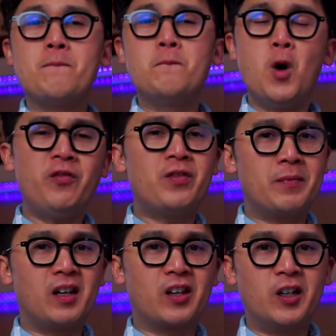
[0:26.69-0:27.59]
more
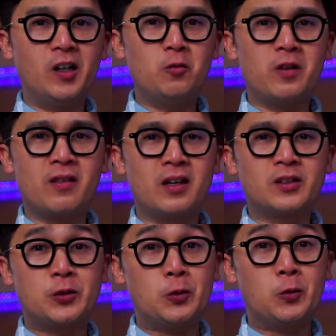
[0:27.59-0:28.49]
familiar with the
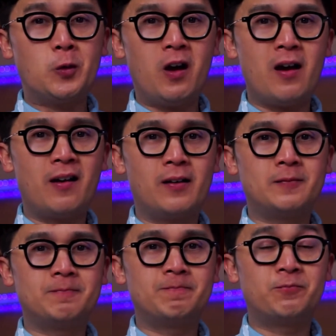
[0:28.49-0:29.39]
two
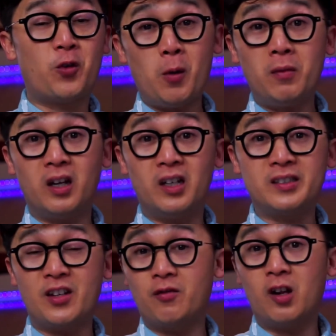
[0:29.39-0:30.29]
formulas
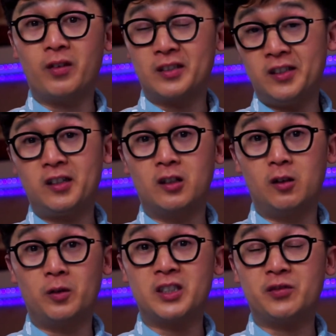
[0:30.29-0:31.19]
involving circle,
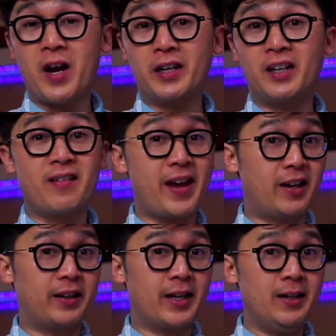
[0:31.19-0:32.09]
which is finding the
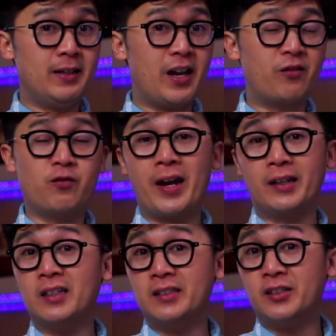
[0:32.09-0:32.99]
area and
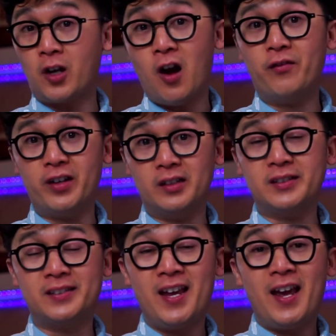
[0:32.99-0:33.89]
finding the
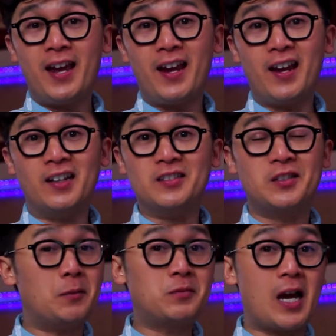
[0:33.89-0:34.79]
circumference. And
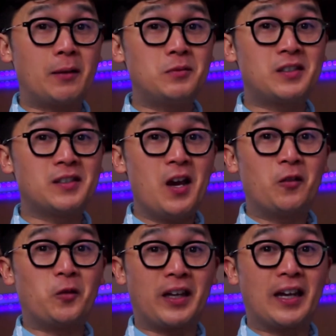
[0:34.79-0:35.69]
sometimes
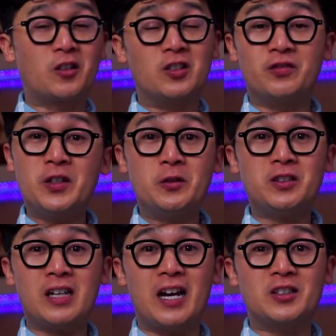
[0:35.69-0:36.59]
we get
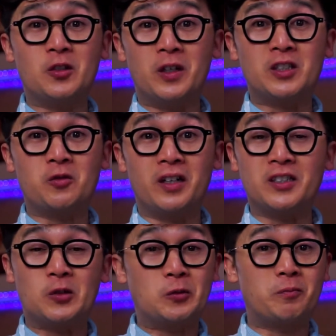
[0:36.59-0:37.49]
confused as to which one is
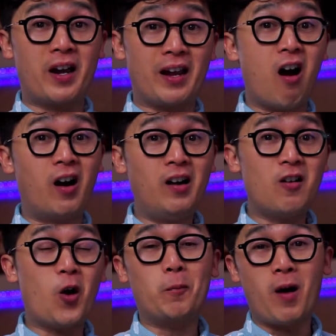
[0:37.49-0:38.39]
2 pi r
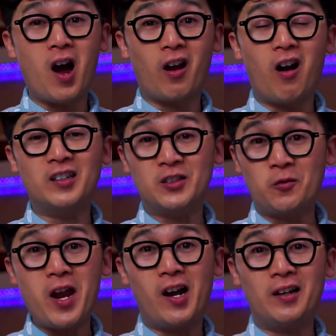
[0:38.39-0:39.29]
or pi r
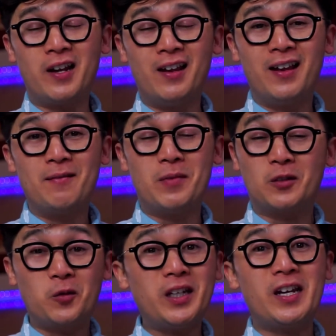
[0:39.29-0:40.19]
squared, but
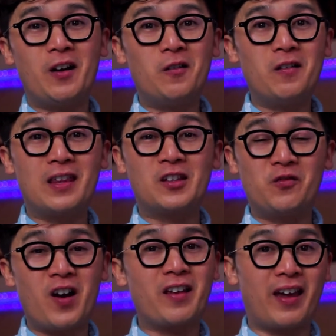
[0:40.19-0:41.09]
we know that to
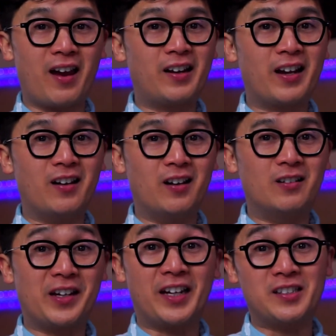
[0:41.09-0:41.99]
find the area
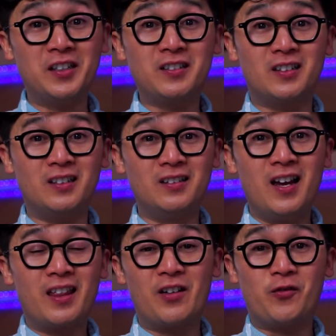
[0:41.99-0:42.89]
of a circle,
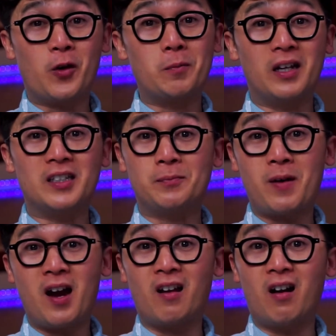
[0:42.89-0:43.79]
the formula is
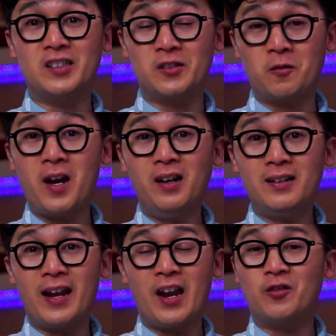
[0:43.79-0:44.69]
pi r squared,
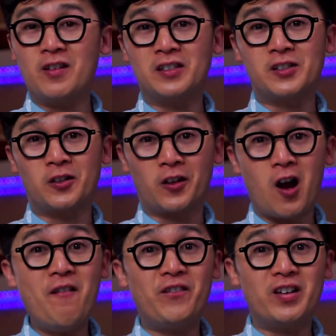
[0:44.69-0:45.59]
and for the
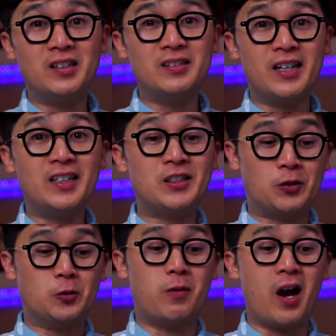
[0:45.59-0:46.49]
circumference, it's 2
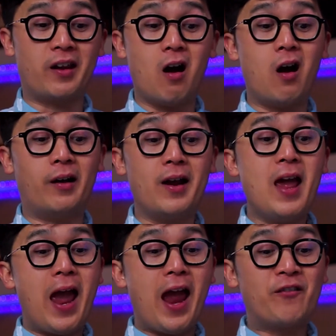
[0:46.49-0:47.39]
pi r.
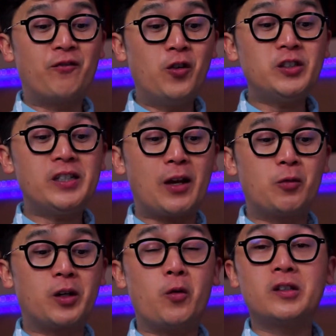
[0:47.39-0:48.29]
And for today,
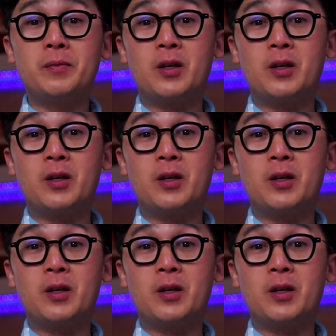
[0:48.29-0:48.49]
we're going to be